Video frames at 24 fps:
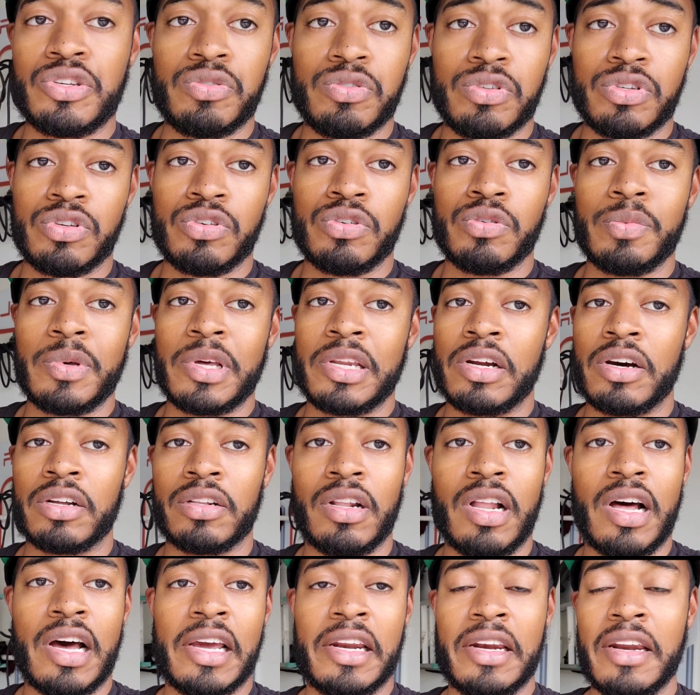YouTube and
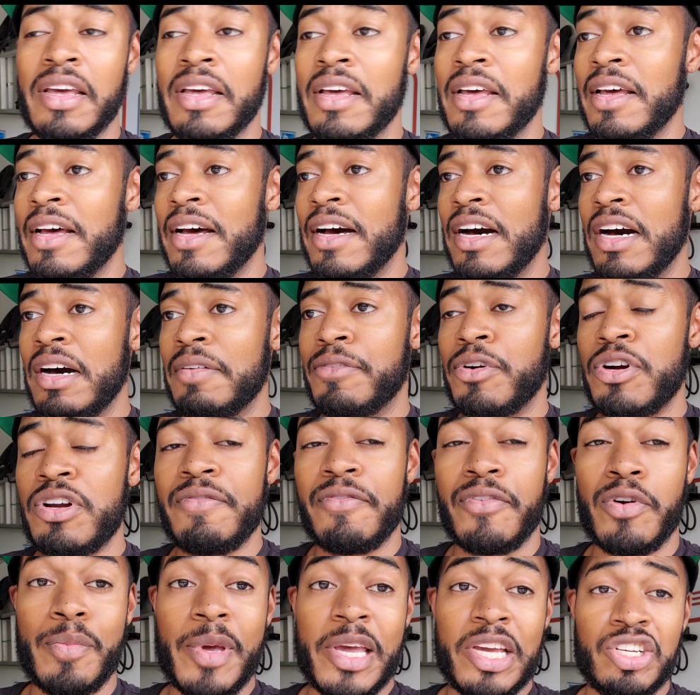online for
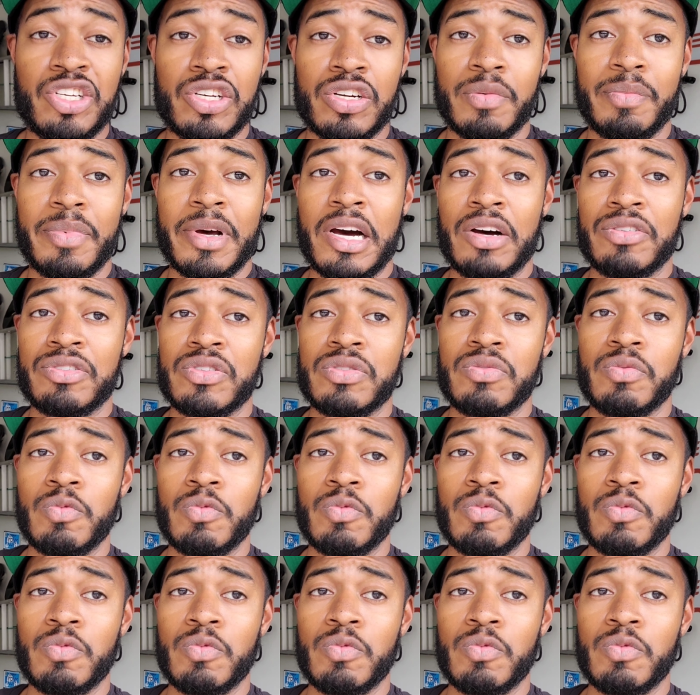information about